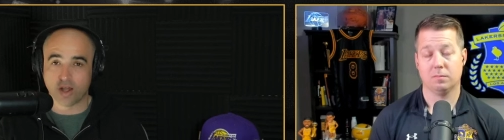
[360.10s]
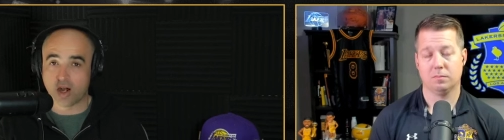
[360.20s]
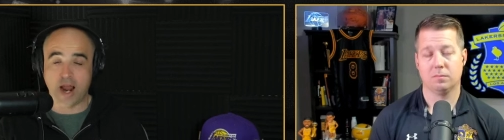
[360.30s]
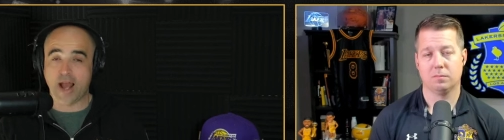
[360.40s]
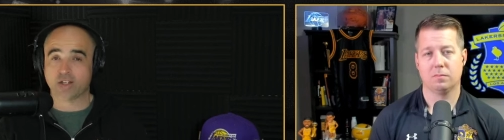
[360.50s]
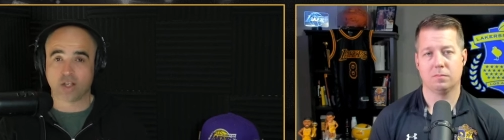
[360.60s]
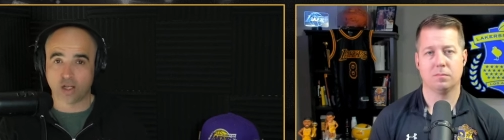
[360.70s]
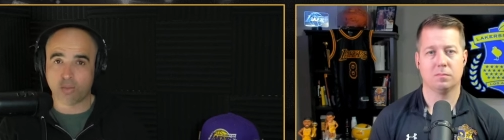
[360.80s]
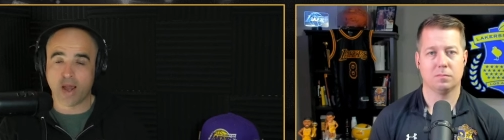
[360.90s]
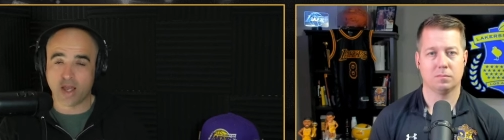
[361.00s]
Speaker 1: our ass kicked
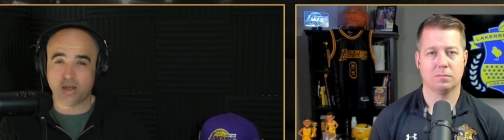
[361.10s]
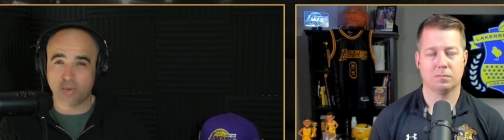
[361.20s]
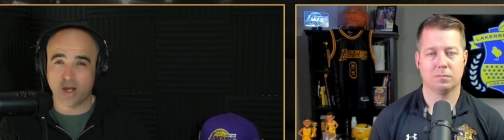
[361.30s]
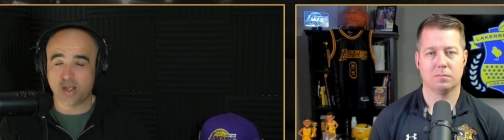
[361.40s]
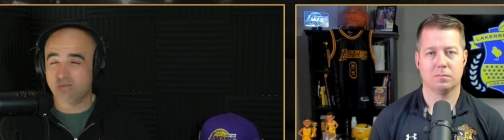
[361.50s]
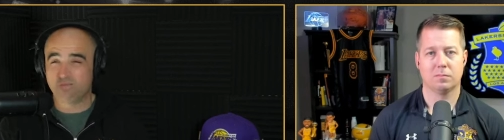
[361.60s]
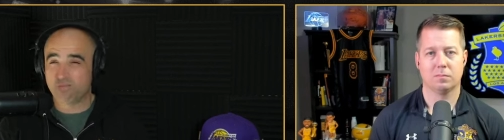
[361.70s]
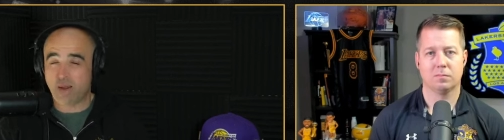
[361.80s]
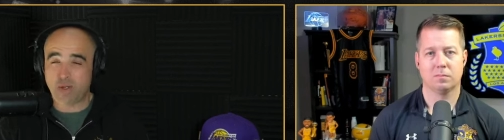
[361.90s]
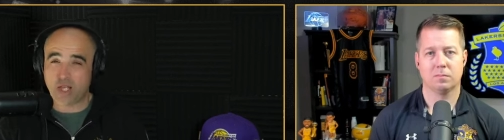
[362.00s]
by anybody.
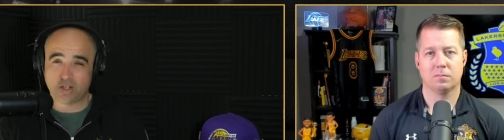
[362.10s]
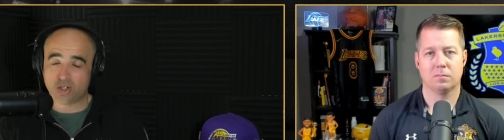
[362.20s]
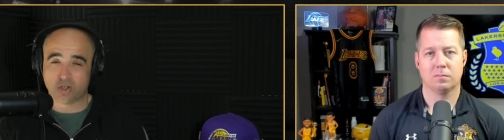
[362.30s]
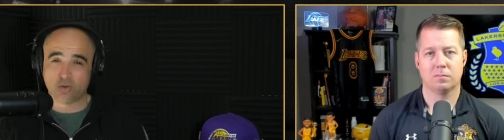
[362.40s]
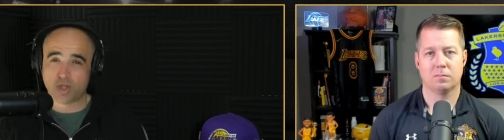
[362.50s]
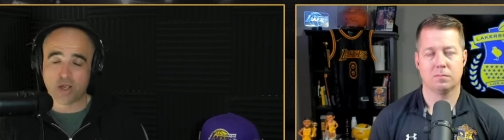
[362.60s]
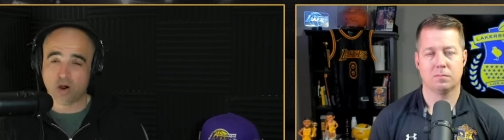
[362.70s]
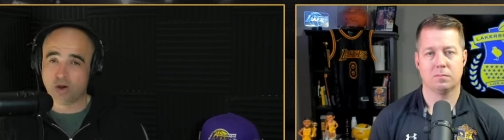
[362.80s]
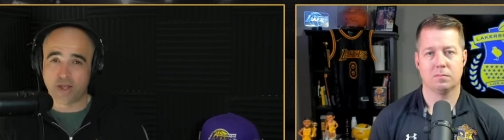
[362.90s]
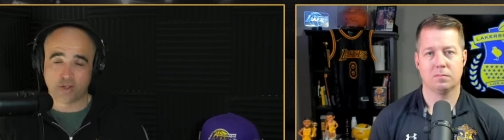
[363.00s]
Maybe that's just who they are
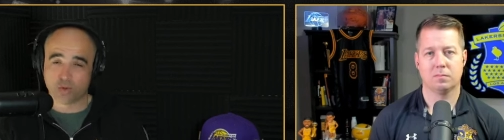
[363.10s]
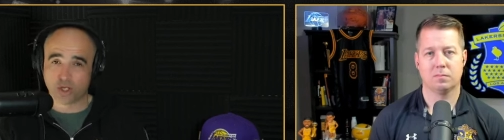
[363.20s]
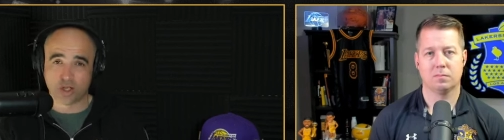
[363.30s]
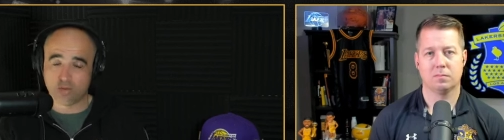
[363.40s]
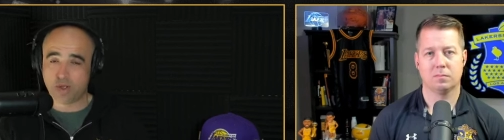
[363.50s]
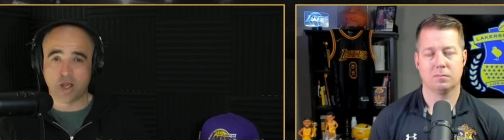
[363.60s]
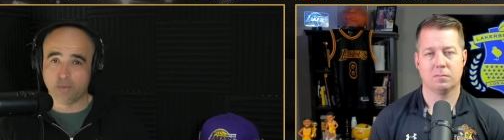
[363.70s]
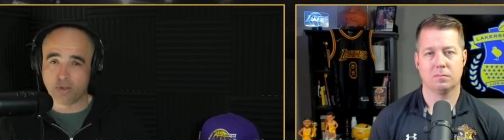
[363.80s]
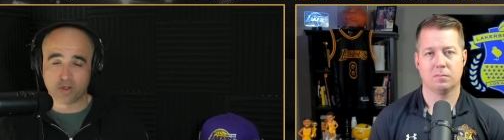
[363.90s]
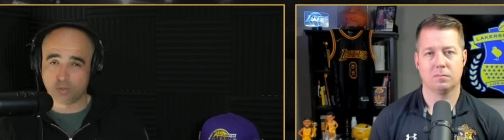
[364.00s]
and that's what they're going to be up
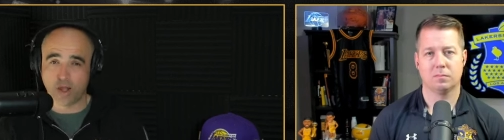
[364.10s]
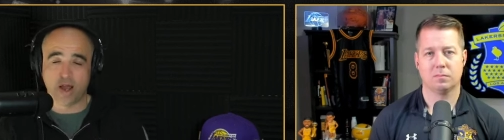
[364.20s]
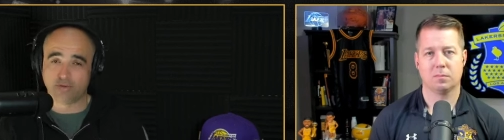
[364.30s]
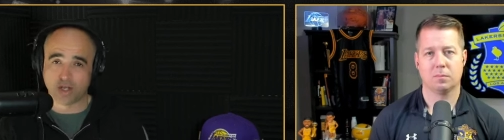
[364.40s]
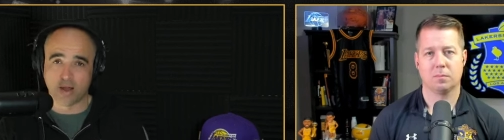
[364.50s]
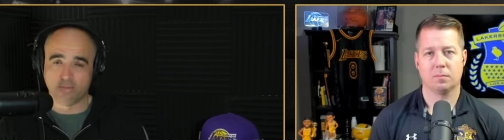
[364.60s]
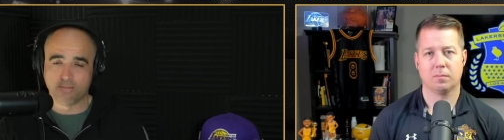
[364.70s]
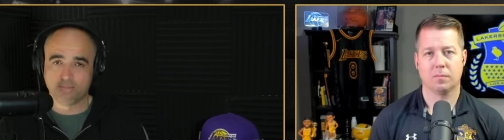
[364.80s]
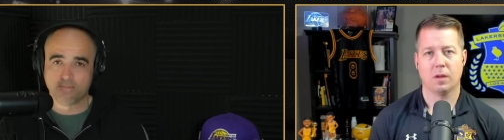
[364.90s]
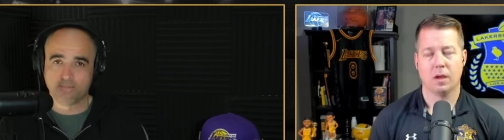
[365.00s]
until playoff time.
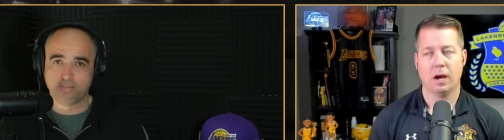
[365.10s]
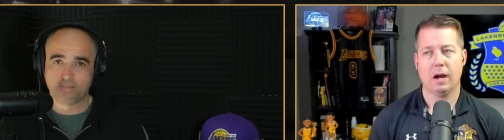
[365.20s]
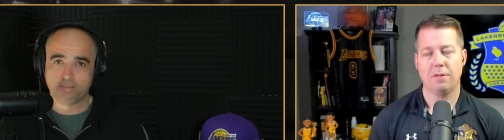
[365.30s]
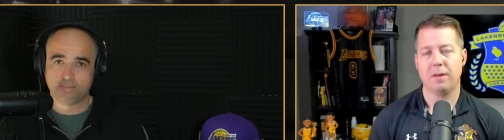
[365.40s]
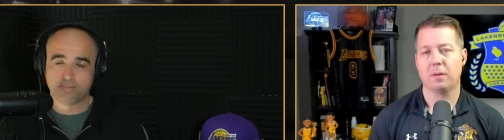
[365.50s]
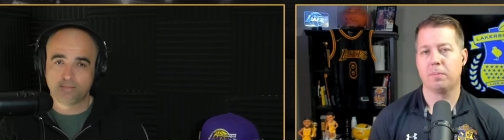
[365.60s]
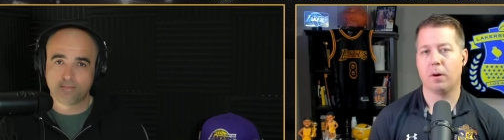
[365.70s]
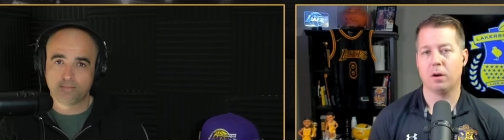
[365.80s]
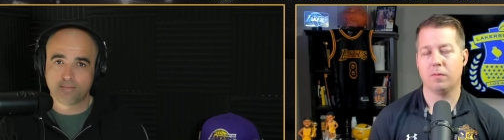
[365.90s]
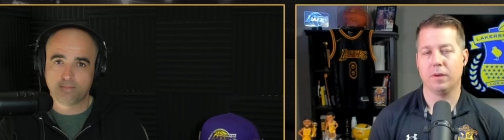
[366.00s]
Speaker 2: I think
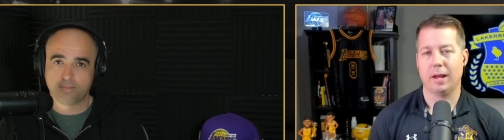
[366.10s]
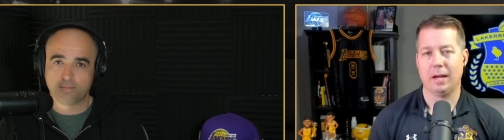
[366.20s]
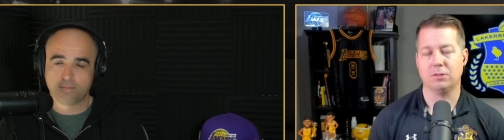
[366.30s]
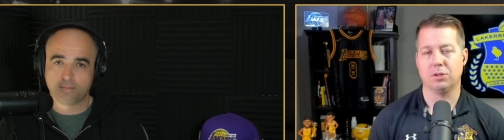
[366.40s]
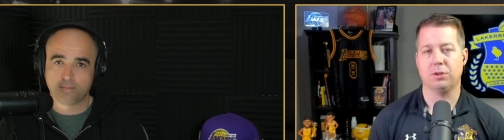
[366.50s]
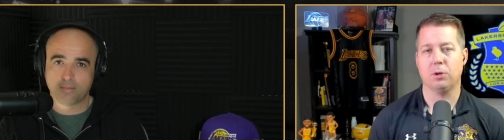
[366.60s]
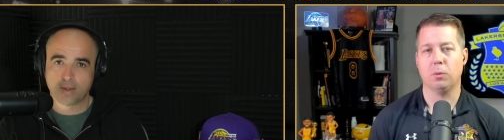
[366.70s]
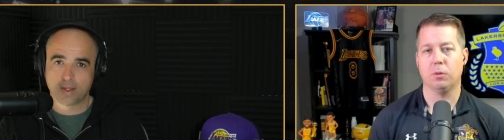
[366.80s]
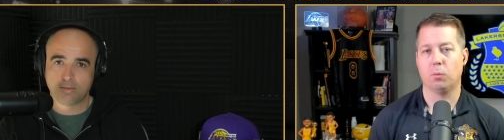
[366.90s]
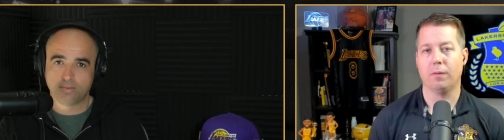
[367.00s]
part of it has to do
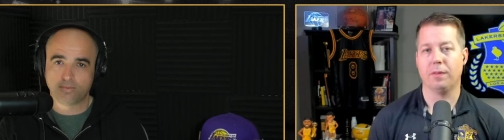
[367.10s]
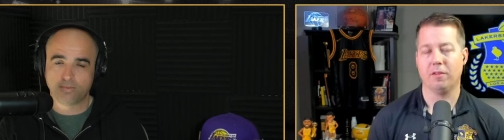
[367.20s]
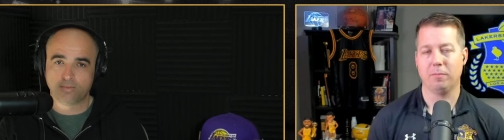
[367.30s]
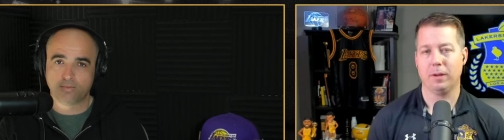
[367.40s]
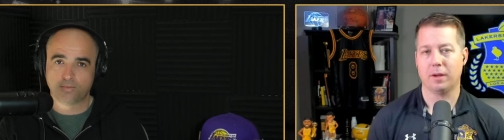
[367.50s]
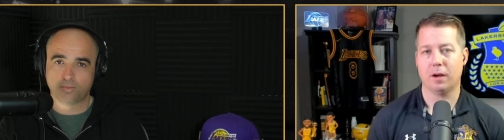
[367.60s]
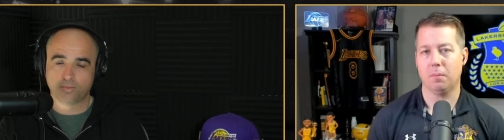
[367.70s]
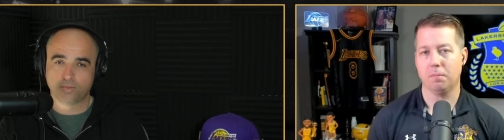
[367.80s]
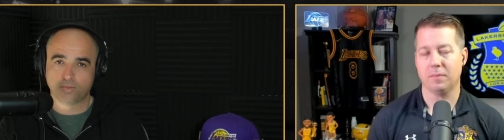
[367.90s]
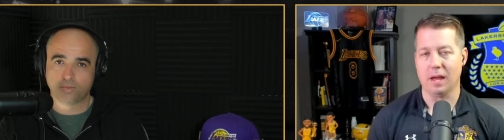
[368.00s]
with what they've
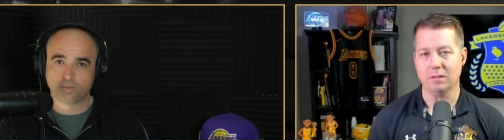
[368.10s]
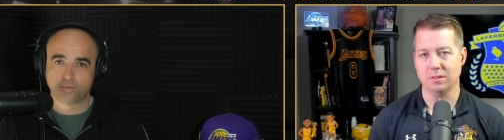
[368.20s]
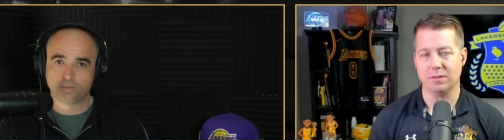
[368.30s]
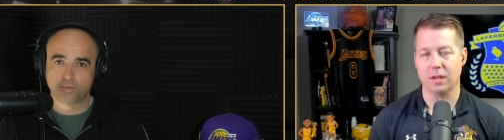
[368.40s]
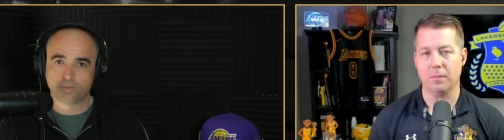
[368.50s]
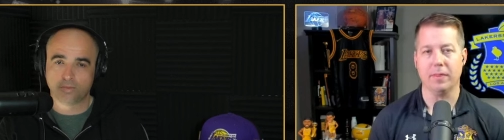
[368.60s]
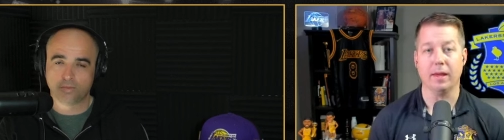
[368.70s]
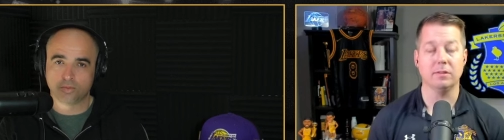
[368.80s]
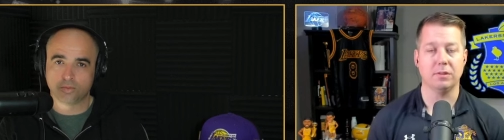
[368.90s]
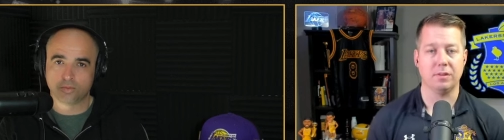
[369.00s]
become as a team and
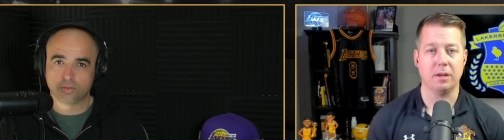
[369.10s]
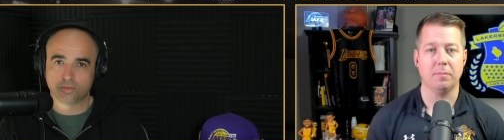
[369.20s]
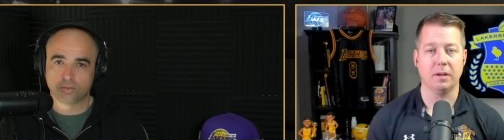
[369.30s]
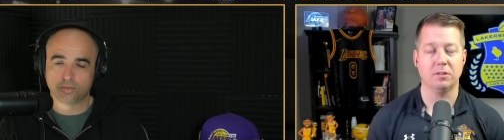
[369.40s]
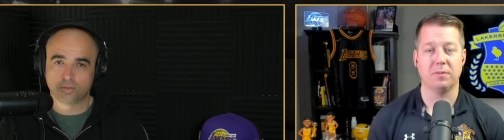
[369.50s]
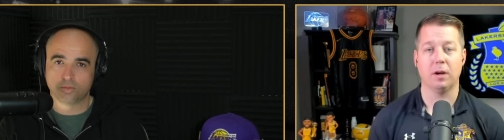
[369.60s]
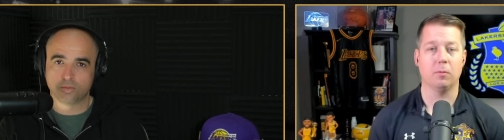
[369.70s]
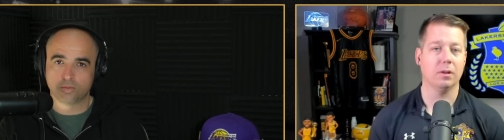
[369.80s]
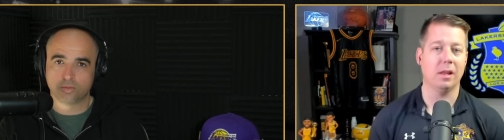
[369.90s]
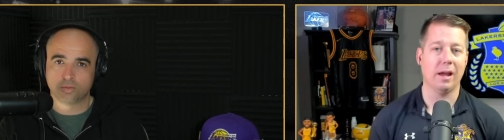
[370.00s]
that is a team that is very
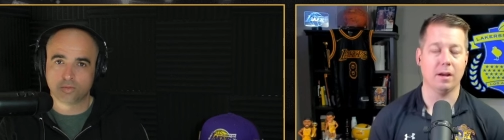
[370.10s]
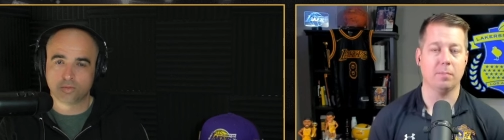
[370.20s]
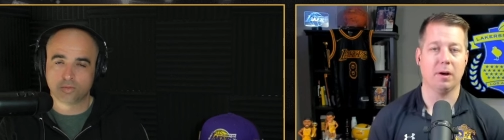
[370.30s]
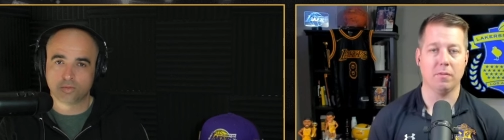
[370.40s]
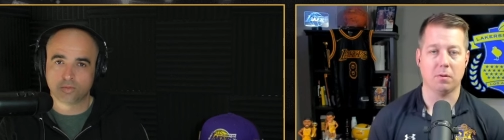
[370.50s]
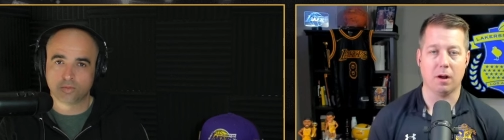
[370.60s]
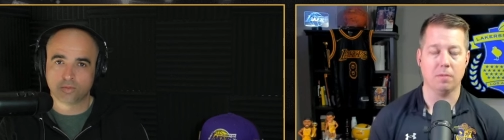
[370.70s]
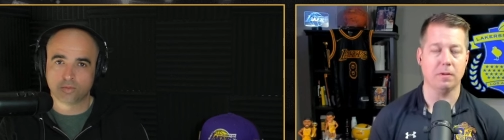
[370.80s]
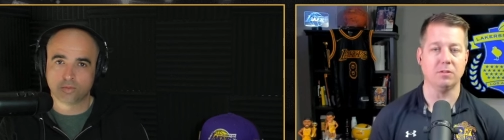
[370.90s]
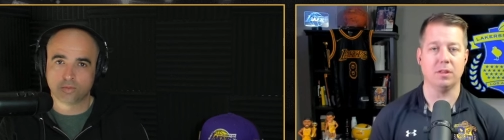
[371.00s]
reliant upon their
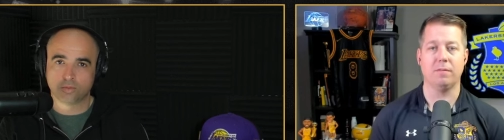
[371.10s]
offense. They've